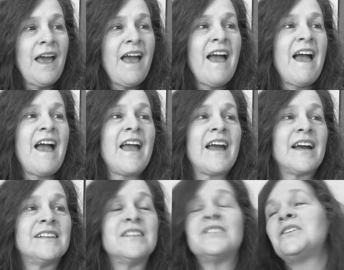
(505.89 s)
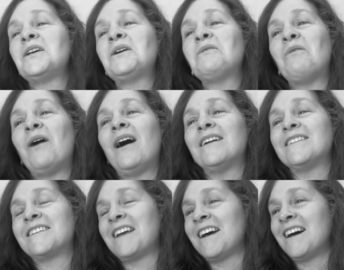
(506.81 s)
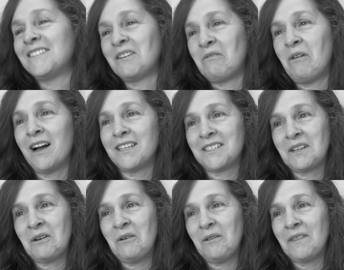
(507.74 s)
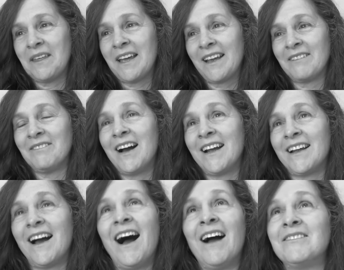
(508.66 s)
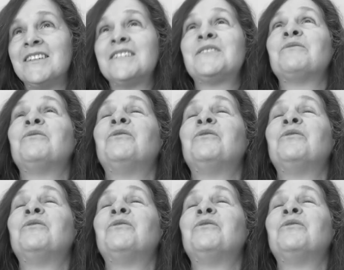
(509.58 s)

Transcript: And she got to watch the whole thing. I'm just